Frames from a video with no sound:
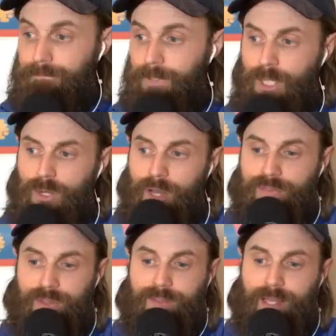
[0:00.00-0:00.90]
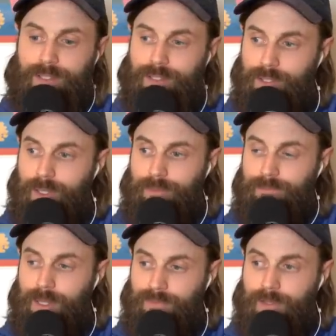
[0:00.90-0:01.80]
You know, I think that's good.
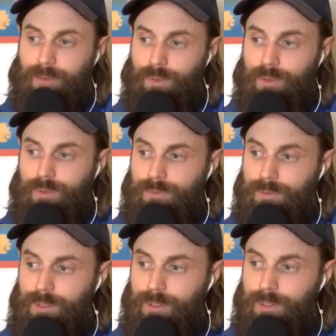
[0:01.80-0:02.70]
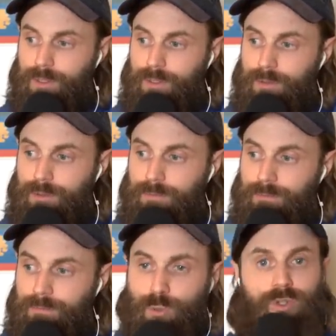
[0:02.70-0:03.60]
I think we'll
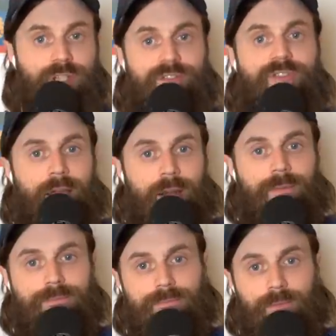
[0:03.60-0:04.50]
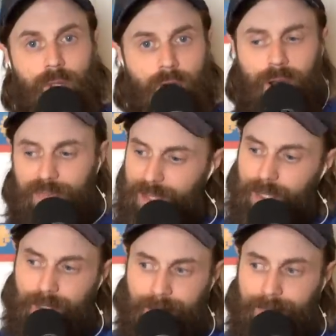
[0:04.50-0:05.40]
leave it there. You know, I think,
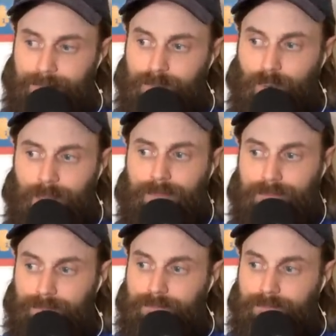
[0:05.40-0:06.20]
well,